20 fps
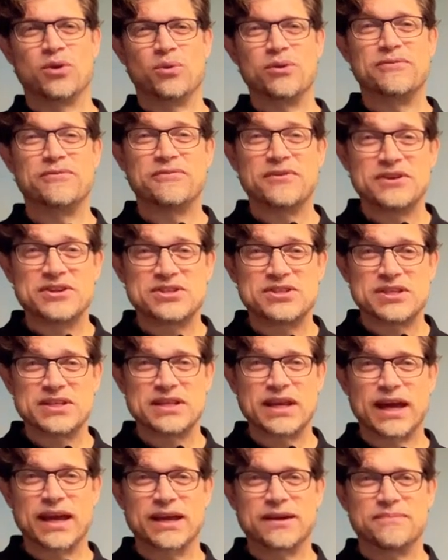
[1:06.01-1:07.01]
We finished the
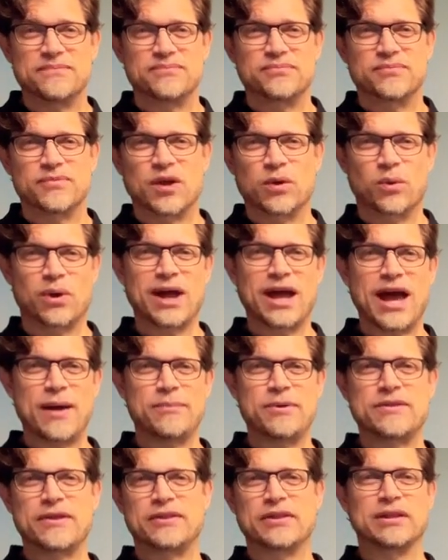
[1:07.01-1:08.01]
day and we're
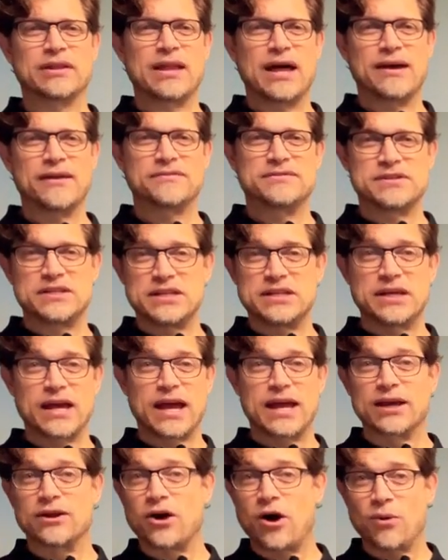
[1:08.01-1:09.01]
happy that the live
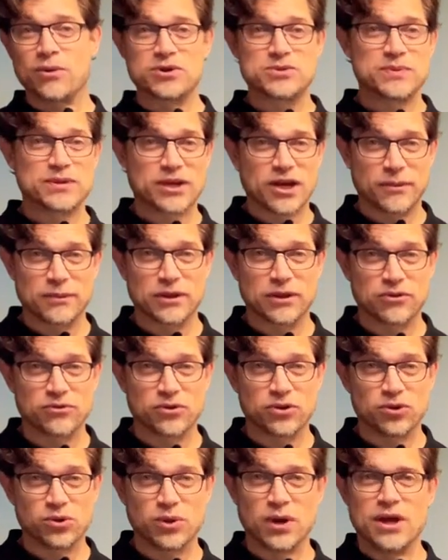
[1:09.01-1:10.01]
CDA had always been coming
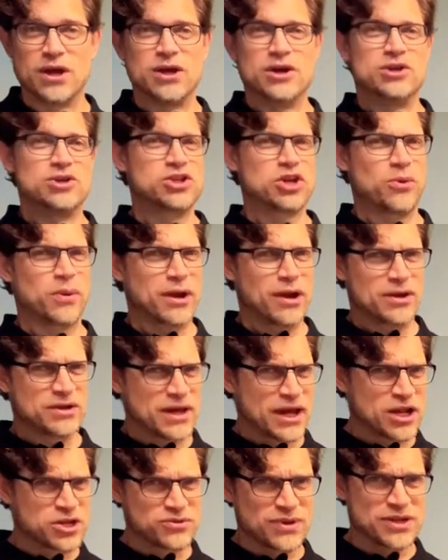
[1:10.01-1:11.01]
through, showing our
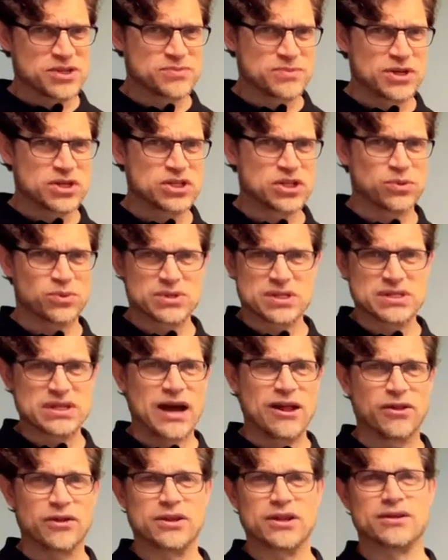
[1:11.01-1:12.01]
data transmission was
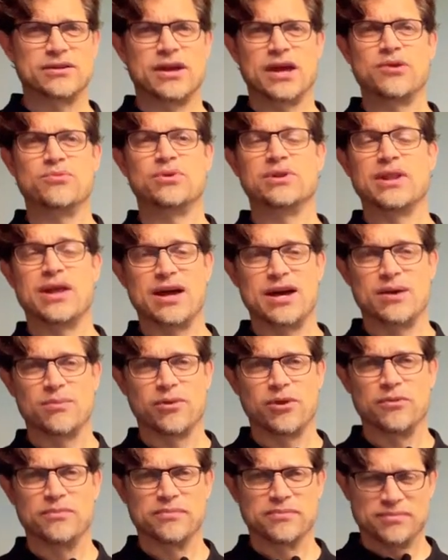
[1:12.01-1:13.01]
solid and
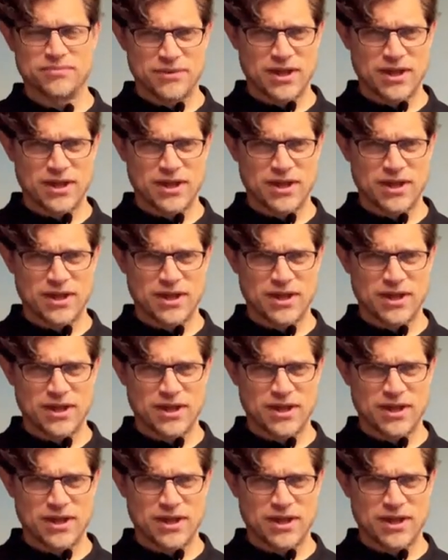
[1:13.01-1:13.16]
reliable.